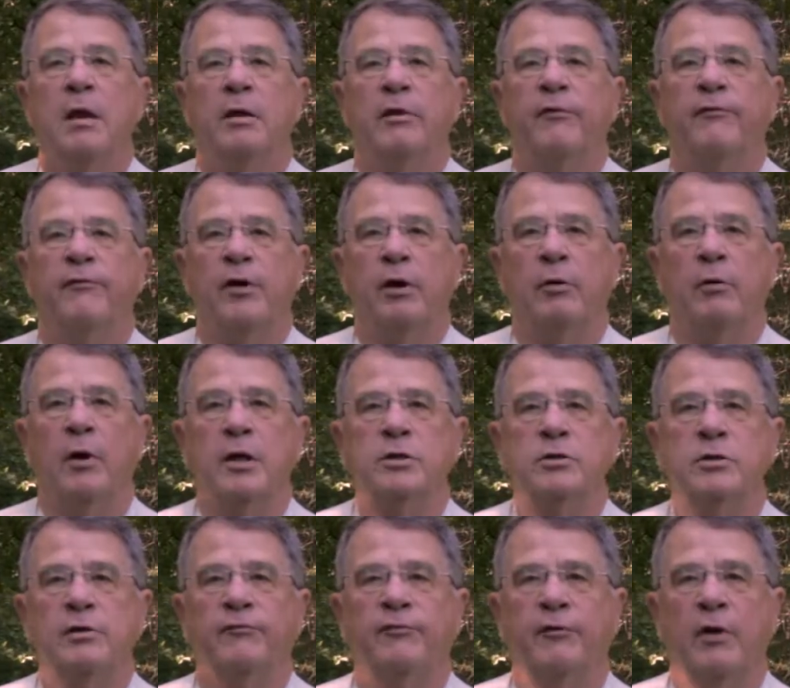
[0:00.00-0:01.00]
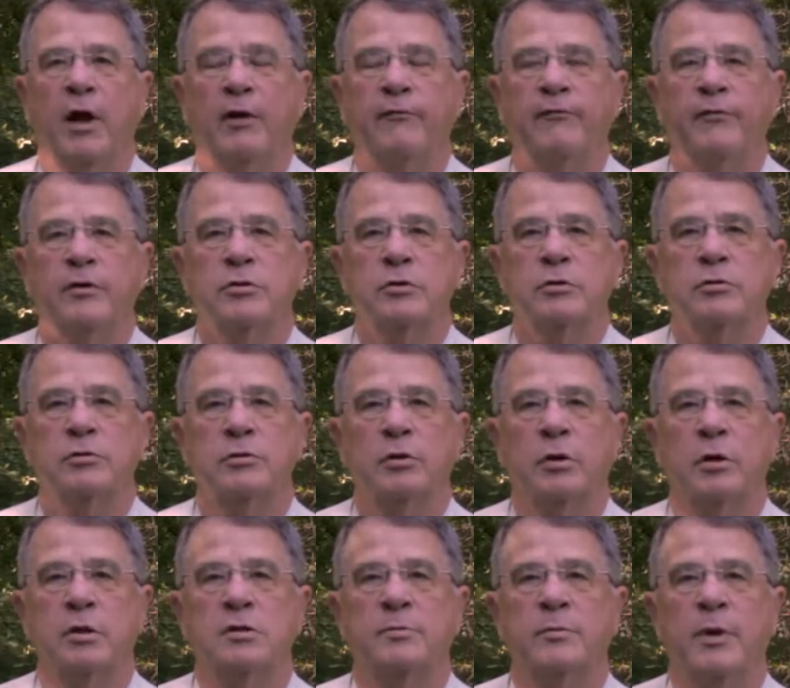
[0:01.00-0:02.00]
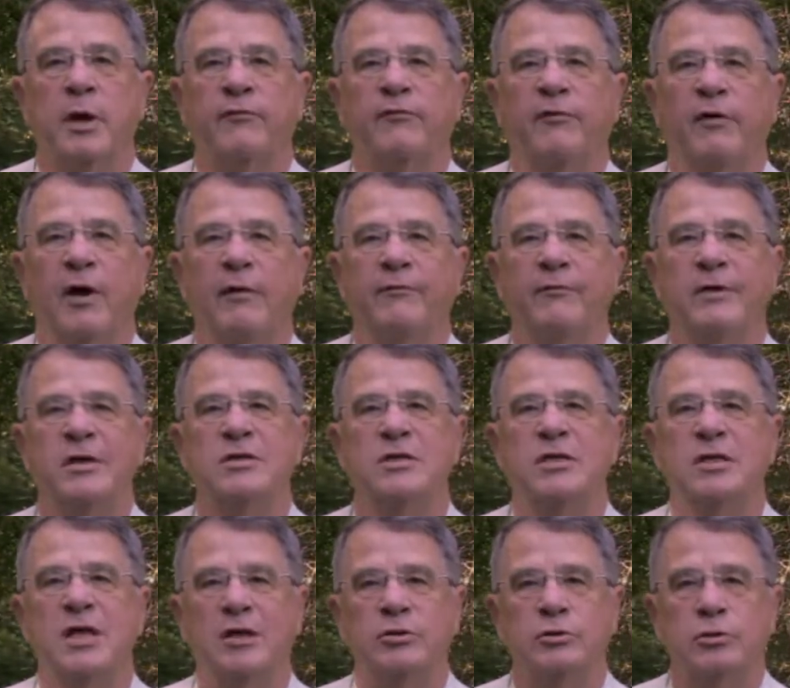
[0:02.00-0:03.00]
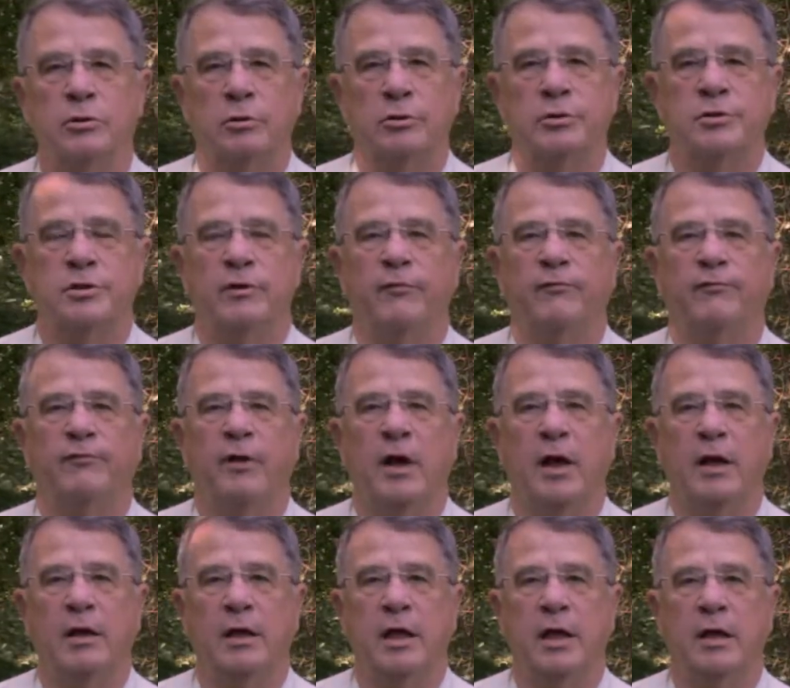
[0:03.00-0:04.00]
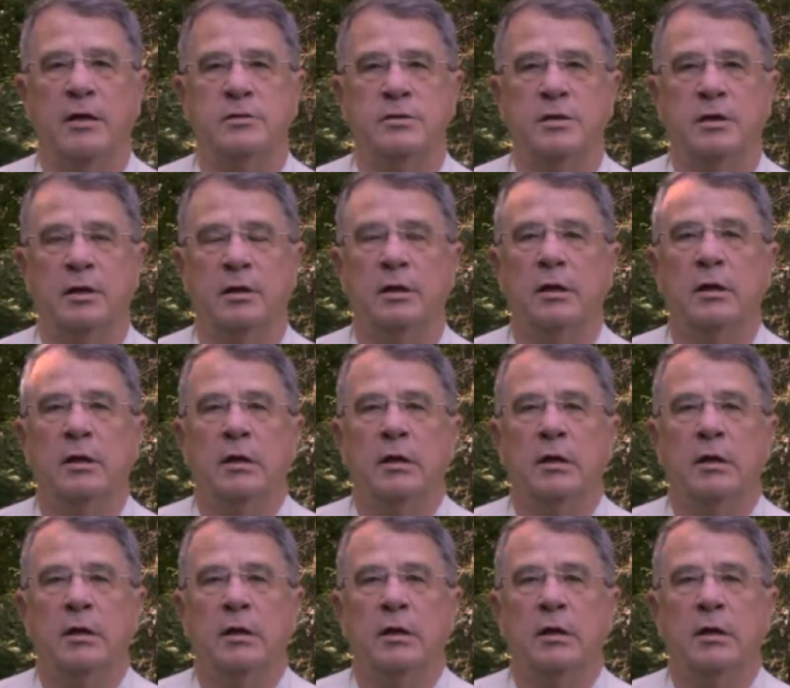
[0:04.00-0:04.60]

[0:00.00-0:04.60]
The Federation of Fly Fishers talks about 5 essentials of fly casting.